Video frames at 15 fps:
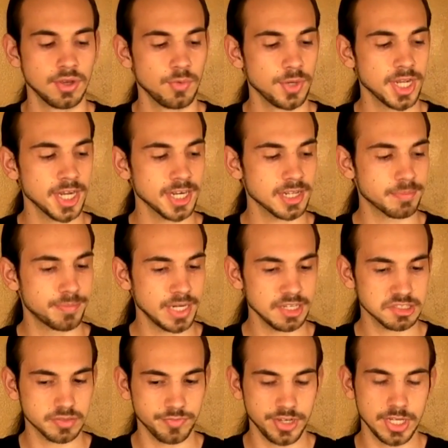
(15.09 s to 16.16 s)
We got a
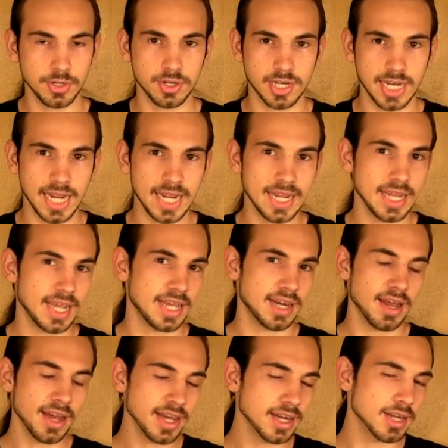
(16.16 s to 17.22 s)
comparison video today,
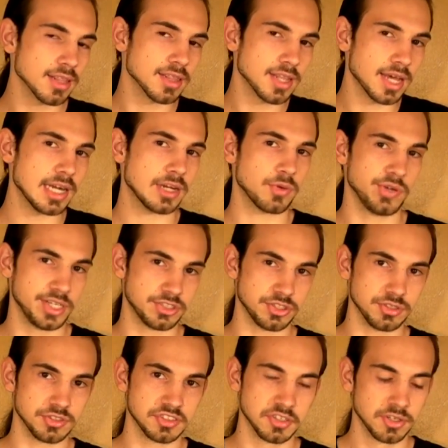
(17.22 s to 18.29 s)
and I got a lot of
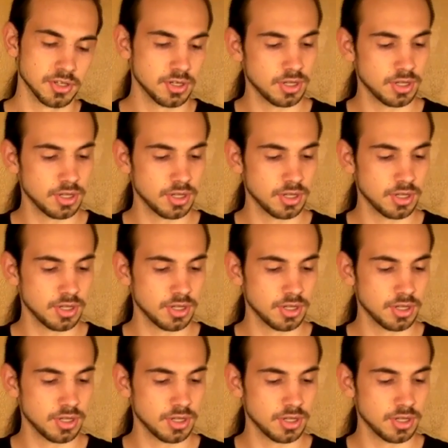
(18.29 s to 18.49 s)
questions.